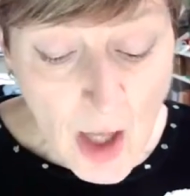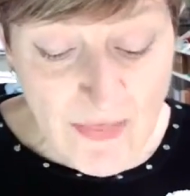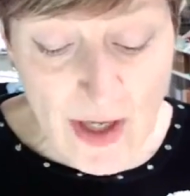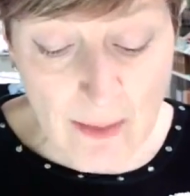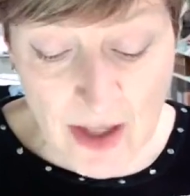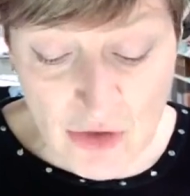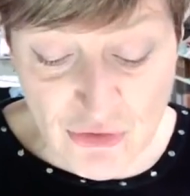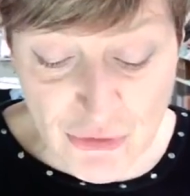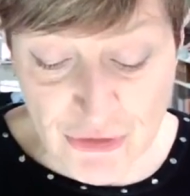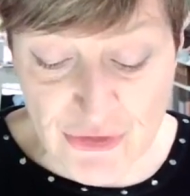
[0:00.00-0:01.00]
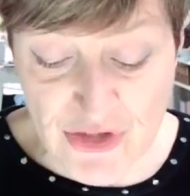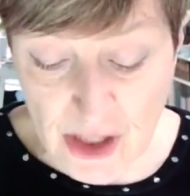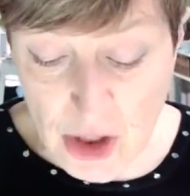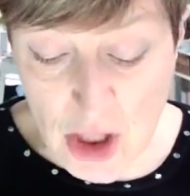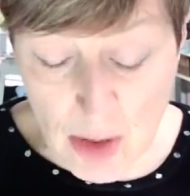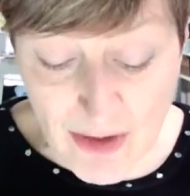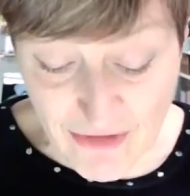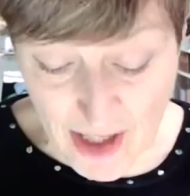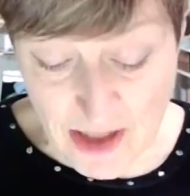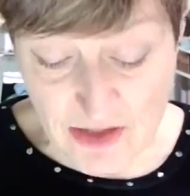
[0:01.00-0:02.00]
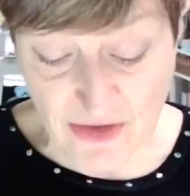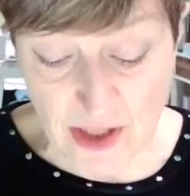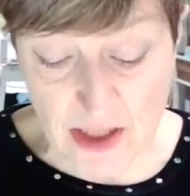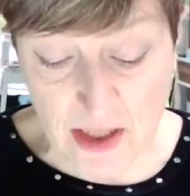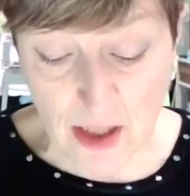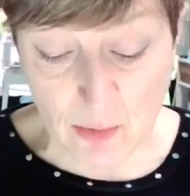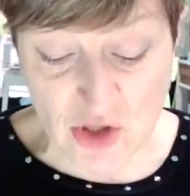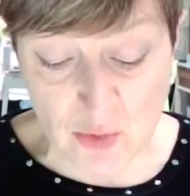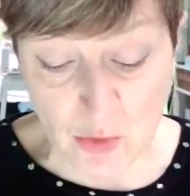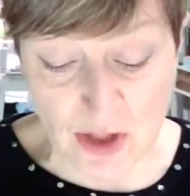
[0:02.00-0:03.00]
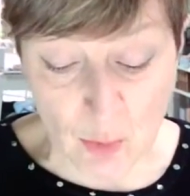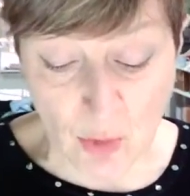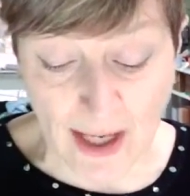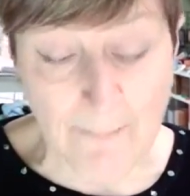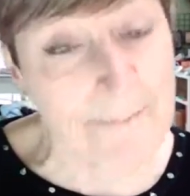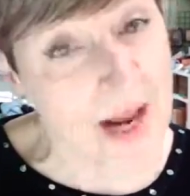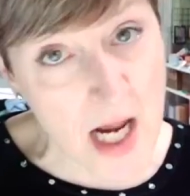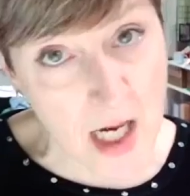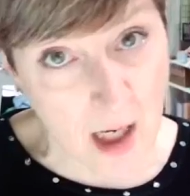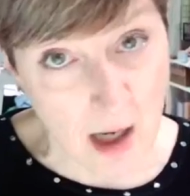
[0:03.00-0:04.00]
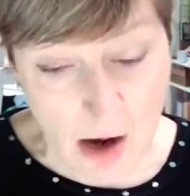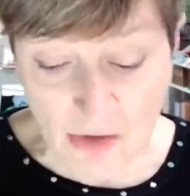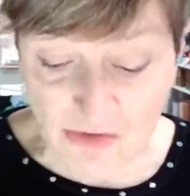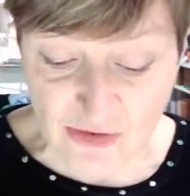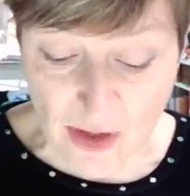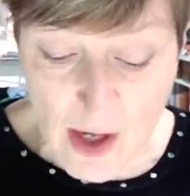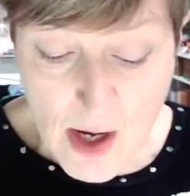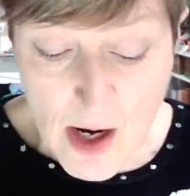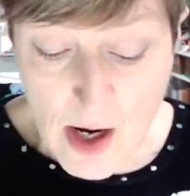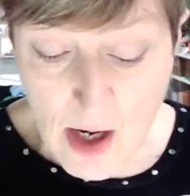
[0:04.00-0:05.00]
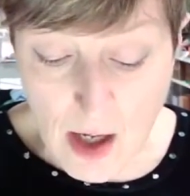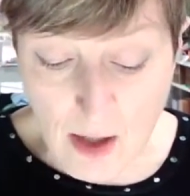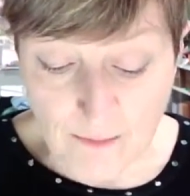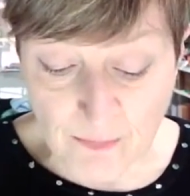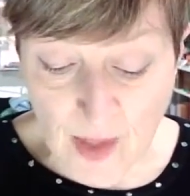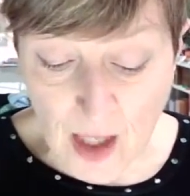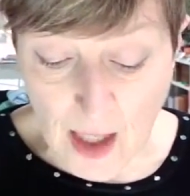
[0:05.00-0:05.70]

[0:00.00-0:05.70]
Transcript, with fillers: Then I'm introducing a new event for this year, which is what I'm calling a mini class, um,